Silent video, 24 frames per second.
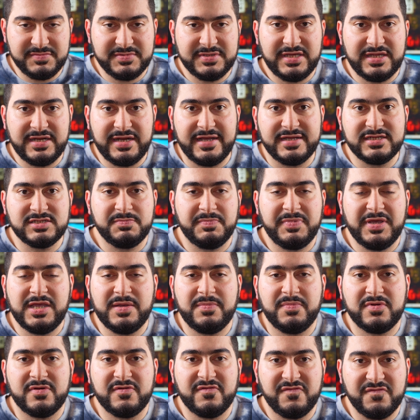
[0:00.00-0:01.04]
me that nice
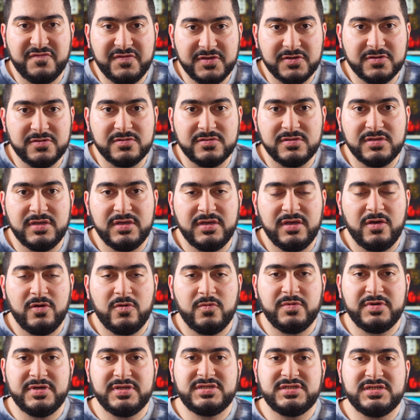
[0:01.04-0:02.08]
paper feel,
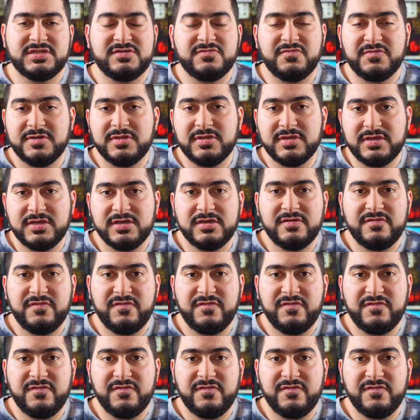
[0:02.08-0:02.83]
which is really good